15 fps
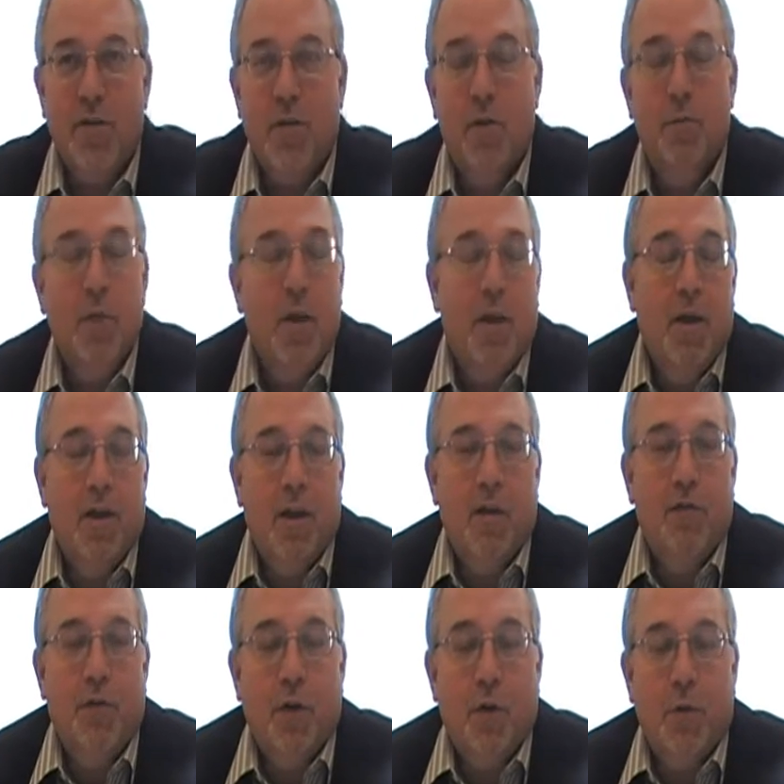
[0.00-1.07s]
So
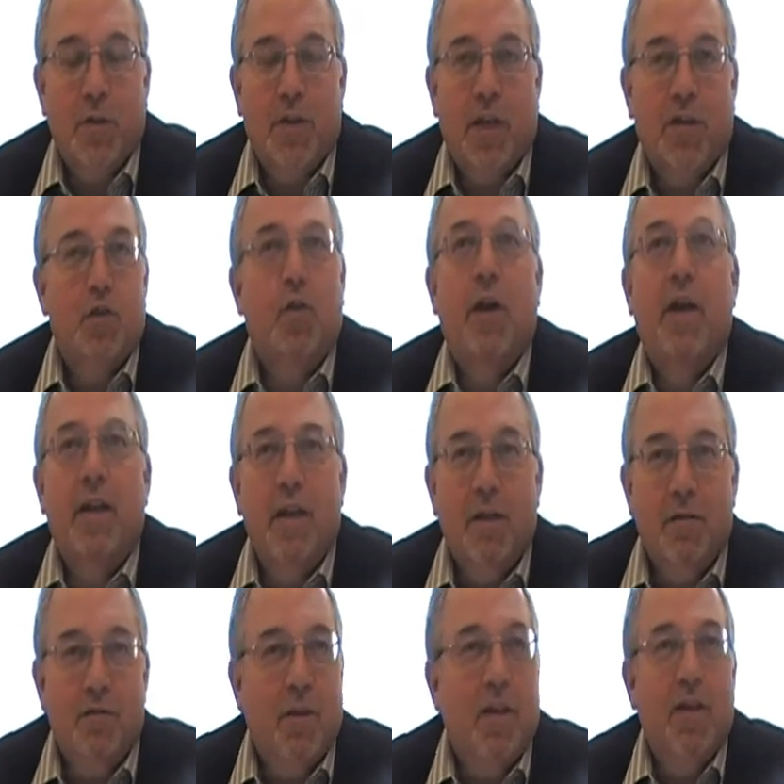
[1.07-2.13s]
if there was a
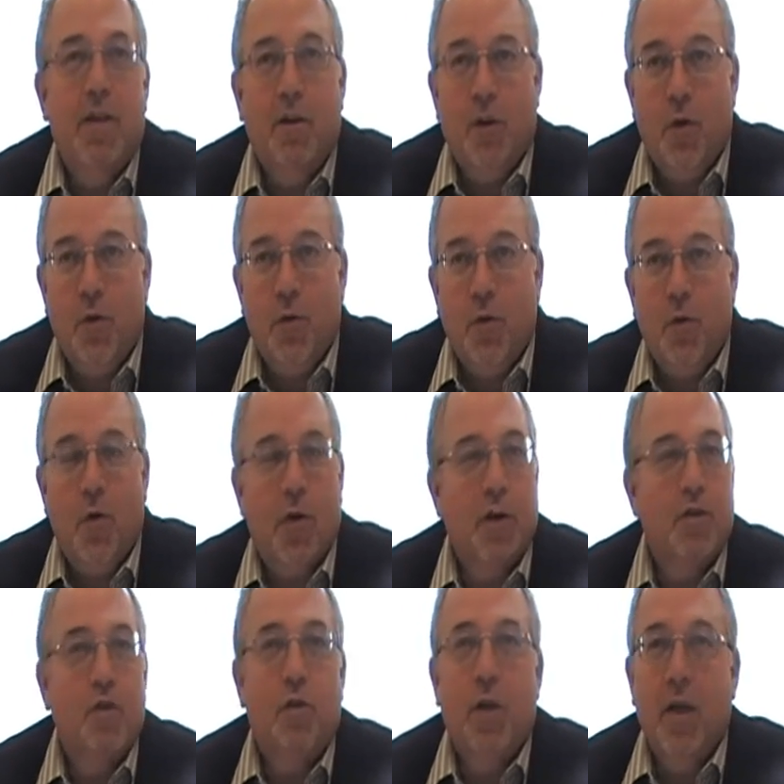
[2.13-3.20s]
training video or
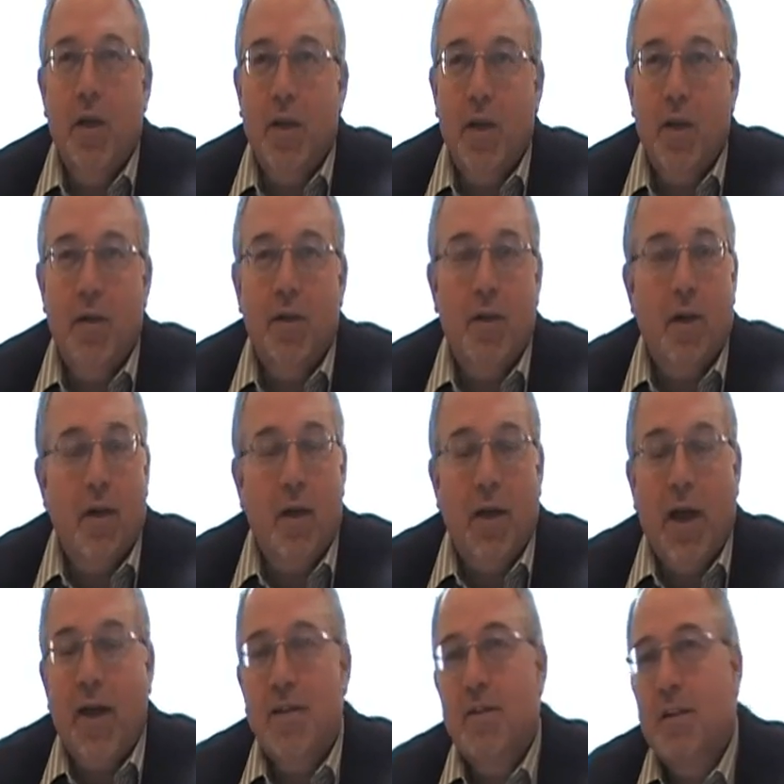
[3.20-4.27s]
a training
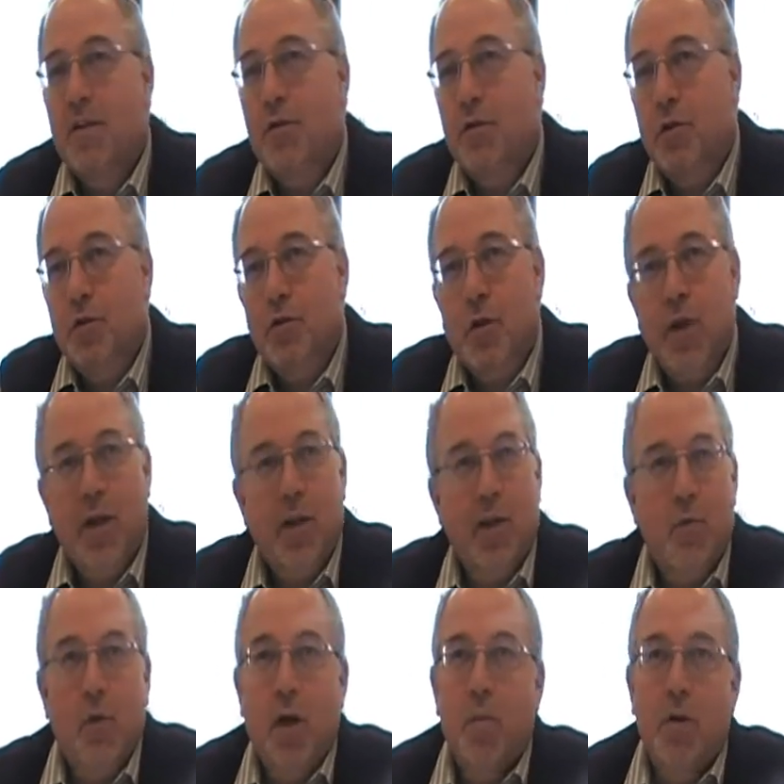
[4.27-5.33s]
access to a
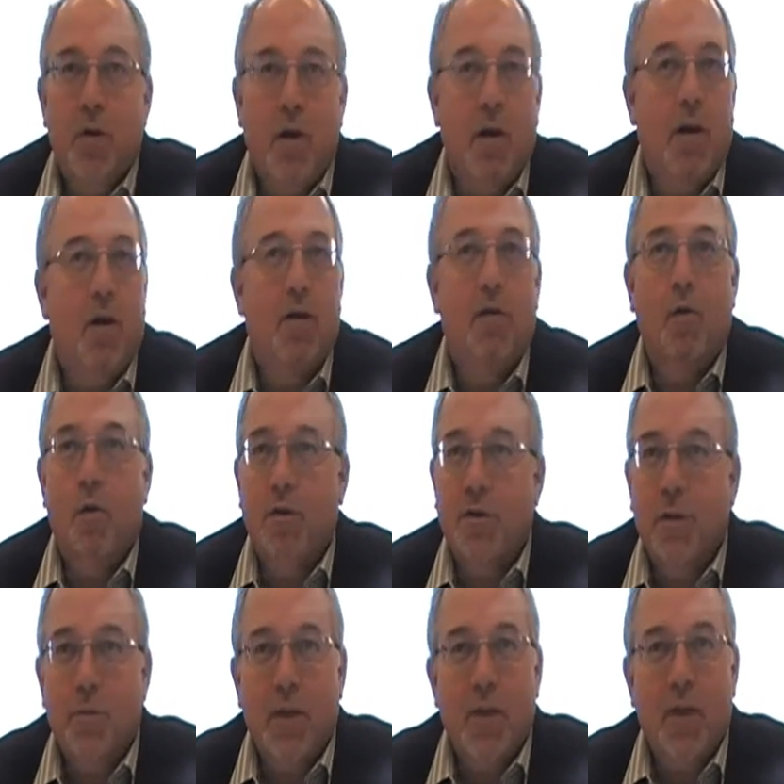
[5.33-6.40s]
training webinar or
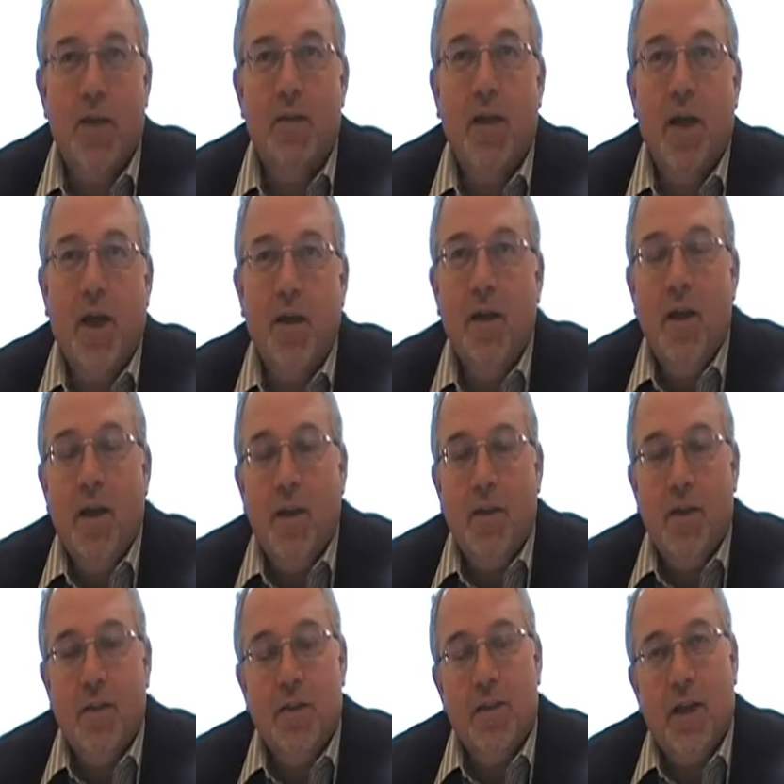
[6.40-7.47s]
something like that
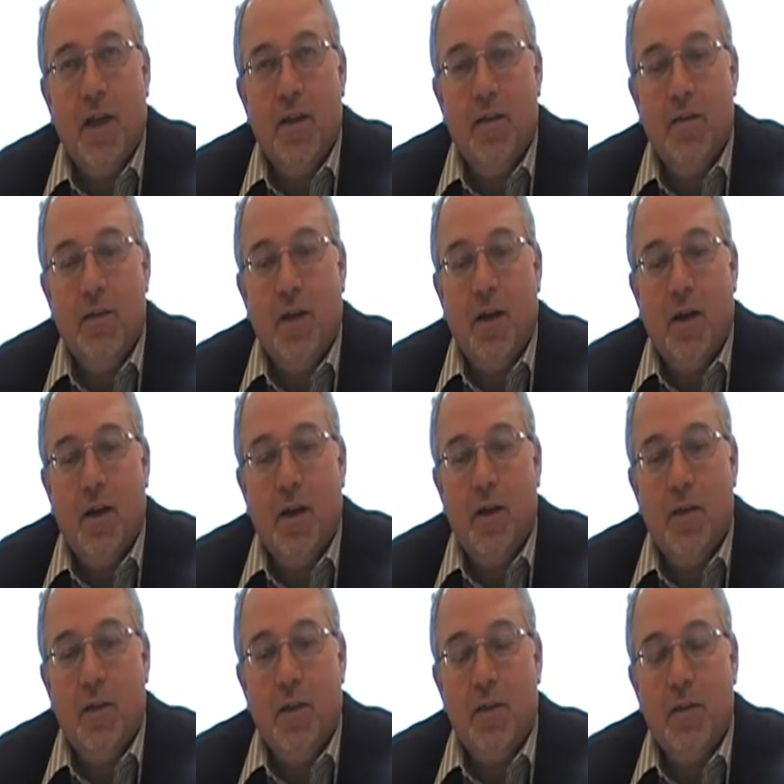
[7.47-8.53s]
that said
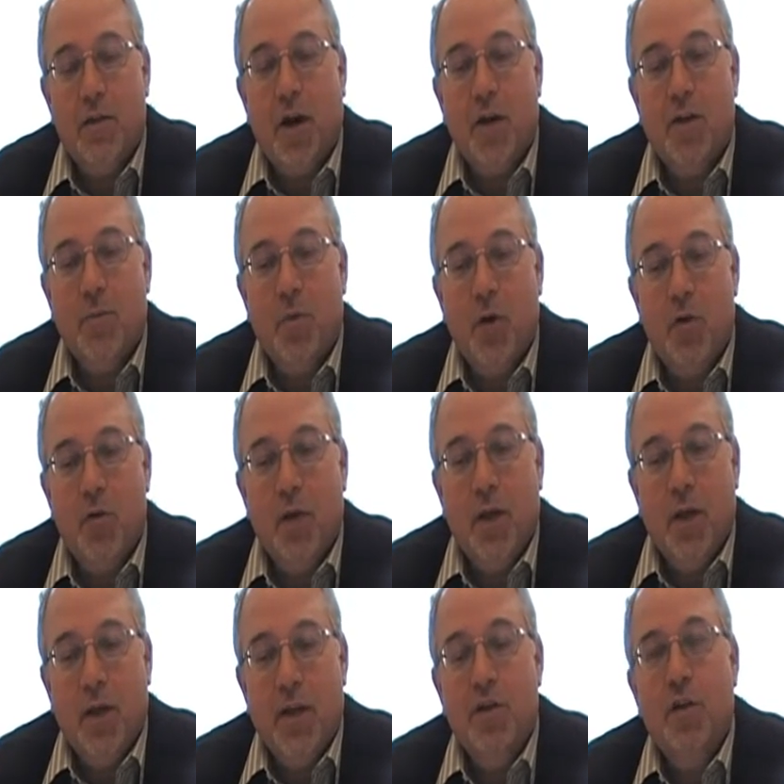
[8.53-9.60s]
that talked about
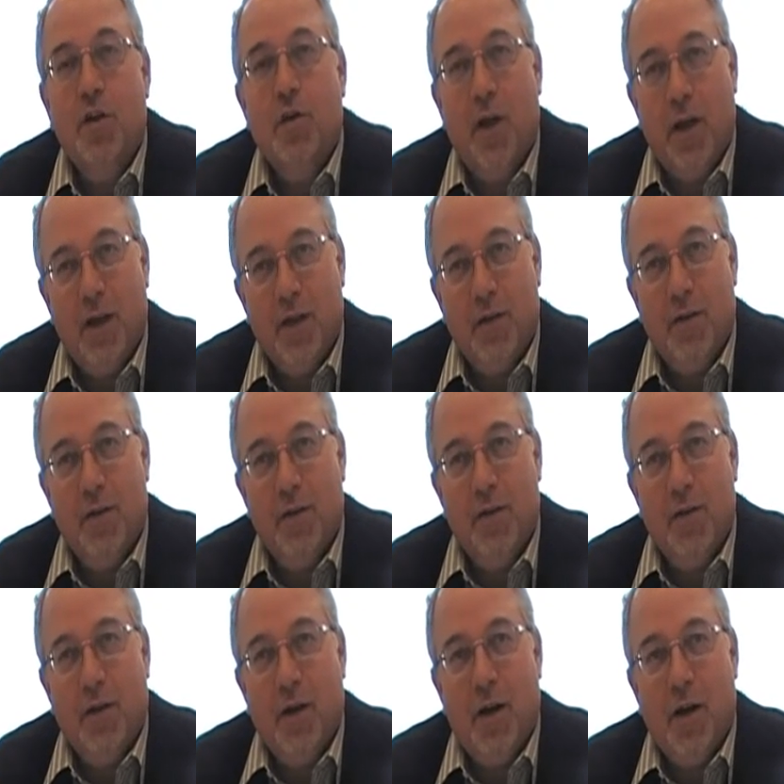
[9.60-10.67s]
integrating
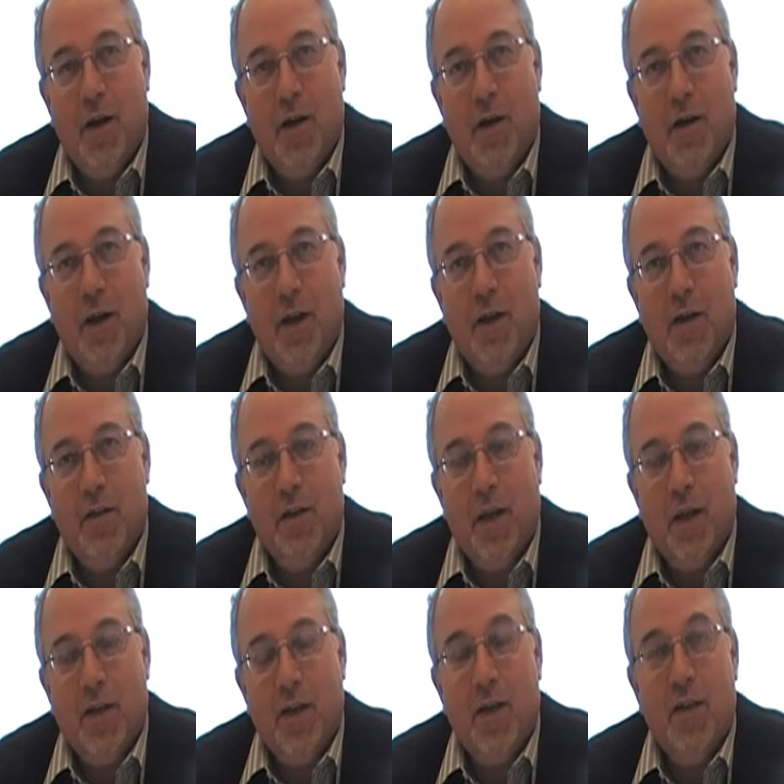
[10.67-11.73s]

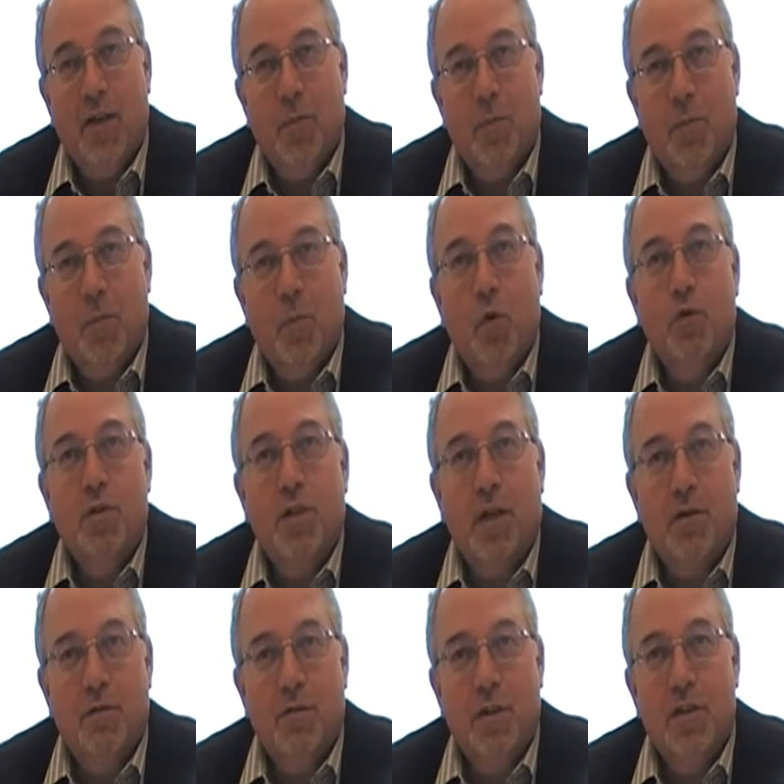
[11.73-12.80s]
and getting the most
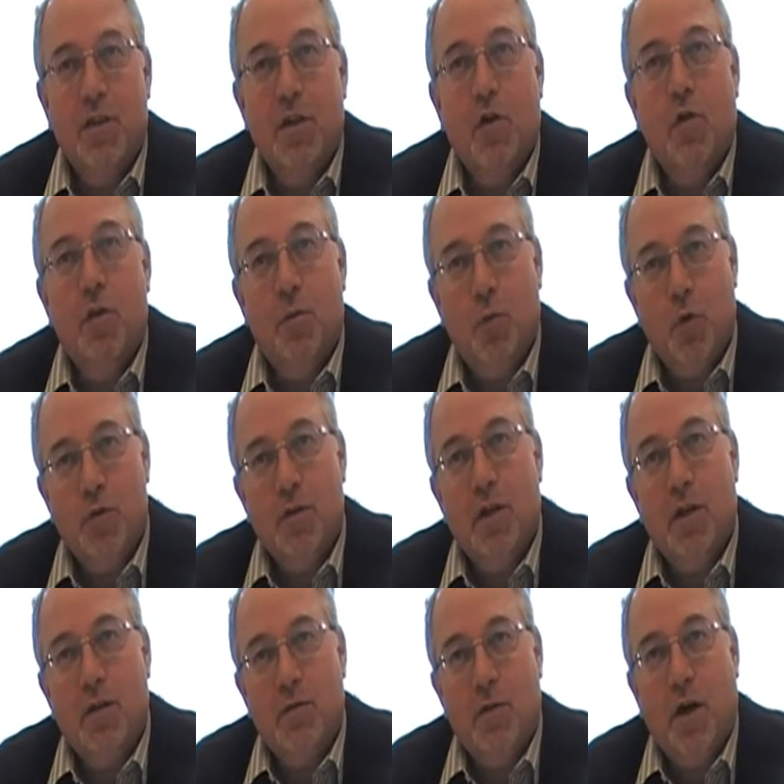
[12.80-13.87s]
out of Visio and the most
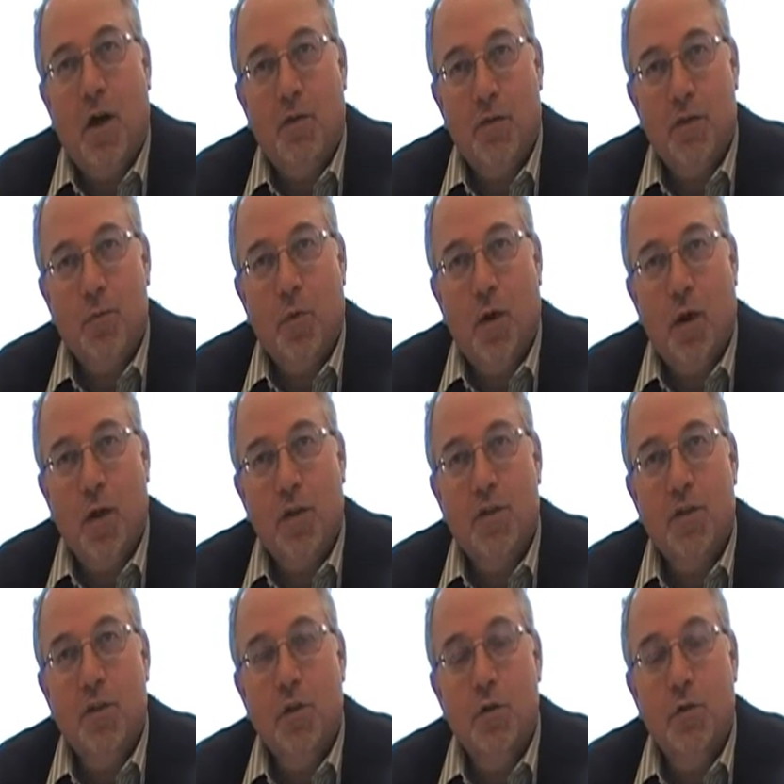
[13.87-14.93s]
out of Office
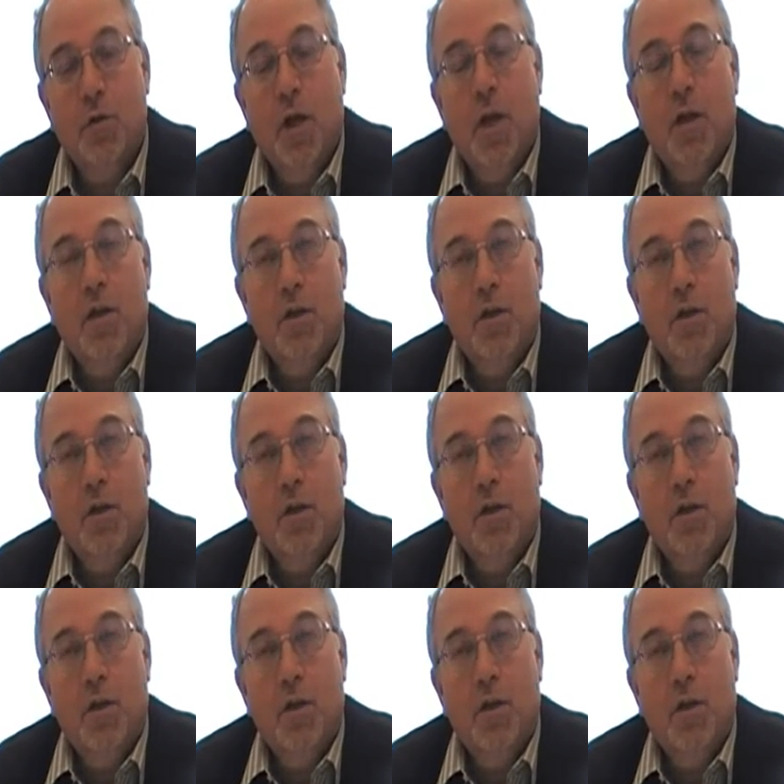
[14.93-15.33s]
products to